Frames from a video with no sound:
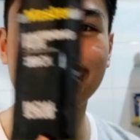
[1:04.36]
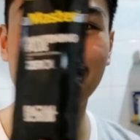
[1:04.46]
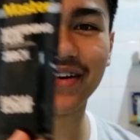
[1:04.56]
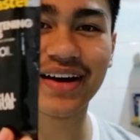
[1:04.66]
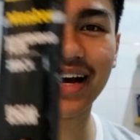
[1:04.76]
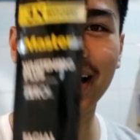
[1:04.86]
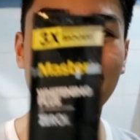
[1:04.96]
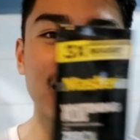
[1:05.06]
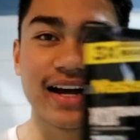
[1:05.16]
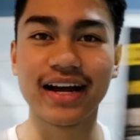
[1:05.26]

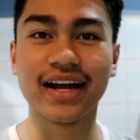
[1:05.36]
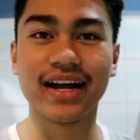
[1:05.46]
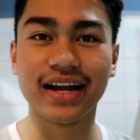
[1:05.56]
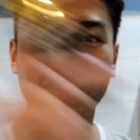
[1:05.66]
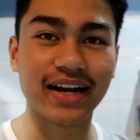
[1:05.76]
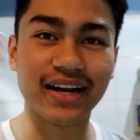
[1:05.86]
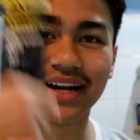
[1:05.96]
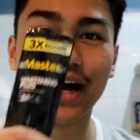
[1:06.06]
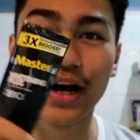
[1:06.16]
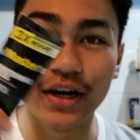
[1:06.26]

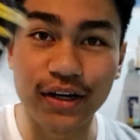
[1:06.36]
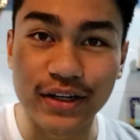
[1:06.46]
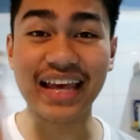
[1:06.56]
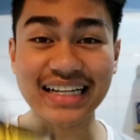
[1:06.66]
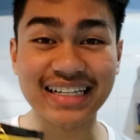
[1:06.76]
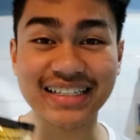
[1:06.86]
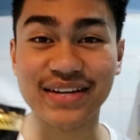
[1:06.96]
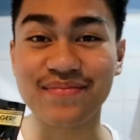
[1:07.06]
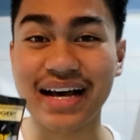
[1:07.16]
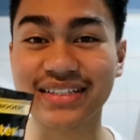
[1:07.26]
Charan! This is
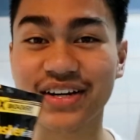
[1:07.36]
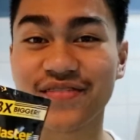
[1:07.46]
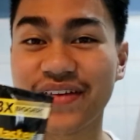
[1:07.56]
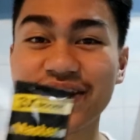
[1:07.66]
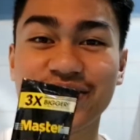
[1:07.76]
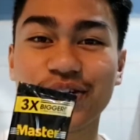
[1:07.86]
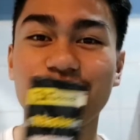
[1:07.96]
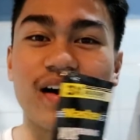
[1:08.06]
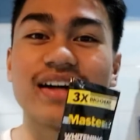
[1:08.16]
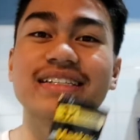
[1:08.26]
the master facial
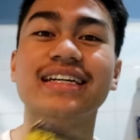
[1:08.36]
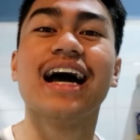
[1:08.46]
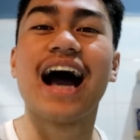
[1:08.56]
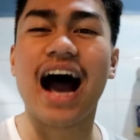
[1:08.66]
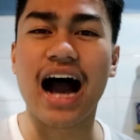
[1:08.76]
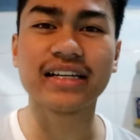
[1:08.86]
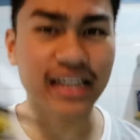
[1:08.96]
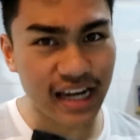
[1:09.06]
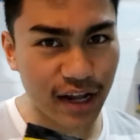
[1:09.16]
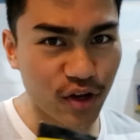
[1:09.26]
wash. Ang
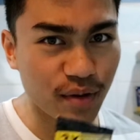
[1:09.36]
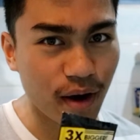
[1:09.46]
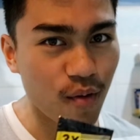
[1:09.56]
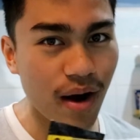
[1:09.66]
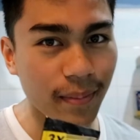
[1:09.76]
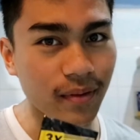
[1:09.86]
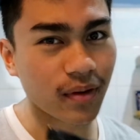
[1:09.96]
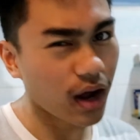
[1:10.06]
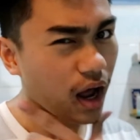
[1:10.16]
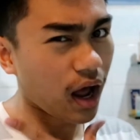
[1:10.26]
sikreto ng mga
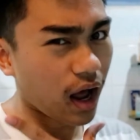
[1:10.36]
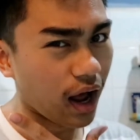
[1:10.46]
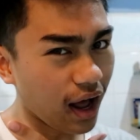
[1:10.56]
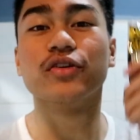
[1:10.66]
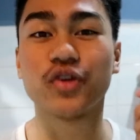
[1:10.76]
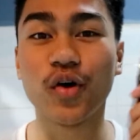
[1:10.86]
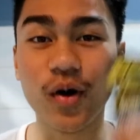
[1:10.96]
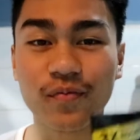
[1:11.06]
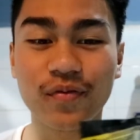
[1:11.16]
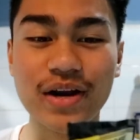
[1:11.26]
gwapo. So,
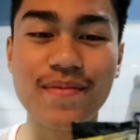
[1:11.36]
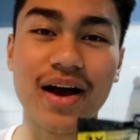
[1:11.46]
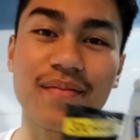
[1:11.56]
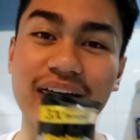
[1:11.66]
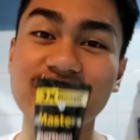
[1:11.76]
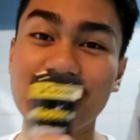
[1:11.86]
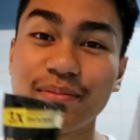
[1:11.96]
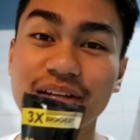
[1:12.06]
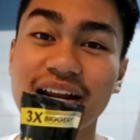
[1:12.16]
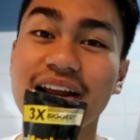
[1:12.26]
hopefully, baka maging
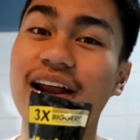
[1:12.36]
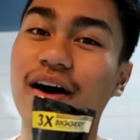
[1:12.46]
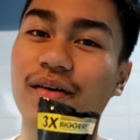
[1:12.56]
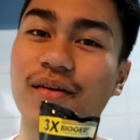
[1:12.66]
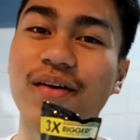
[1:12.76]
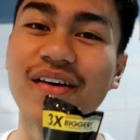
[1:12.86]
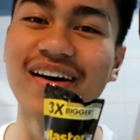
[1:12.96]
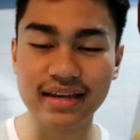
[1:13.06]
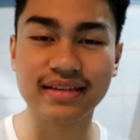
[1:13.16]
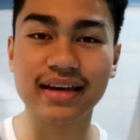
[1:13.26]
James Lee rin ako.
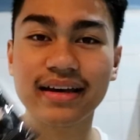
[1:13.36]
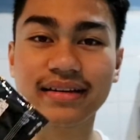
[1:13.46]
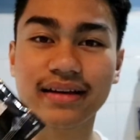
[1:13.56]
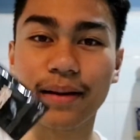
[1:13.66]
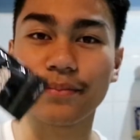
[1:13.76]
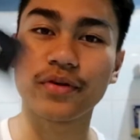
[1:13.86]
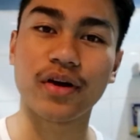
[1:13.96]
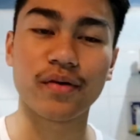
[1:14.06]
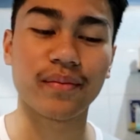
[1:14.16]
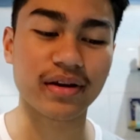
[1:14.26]
This is ang
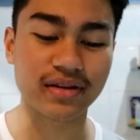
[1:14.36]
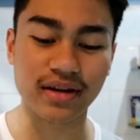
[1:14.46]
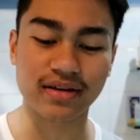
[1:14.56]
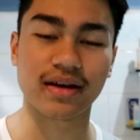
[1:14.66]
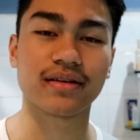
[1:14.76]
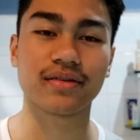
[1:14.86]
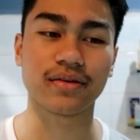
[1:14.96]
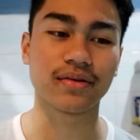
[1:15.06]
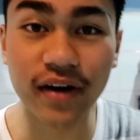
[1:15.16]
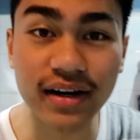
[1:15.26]
botong match niya.
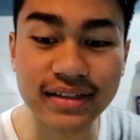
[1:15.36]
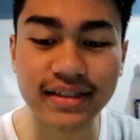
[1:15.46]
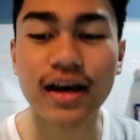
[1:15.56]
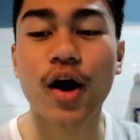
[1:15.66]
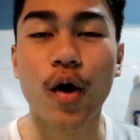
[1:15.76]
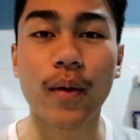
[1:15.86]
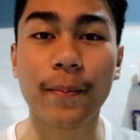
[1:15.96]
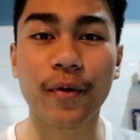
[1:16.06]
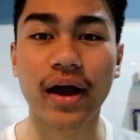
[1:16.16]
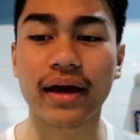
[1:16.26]
So, first, we
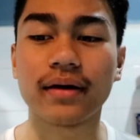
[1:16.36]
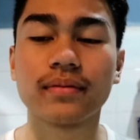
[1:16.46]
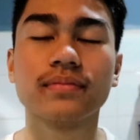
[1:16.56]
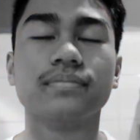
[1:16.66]
pray.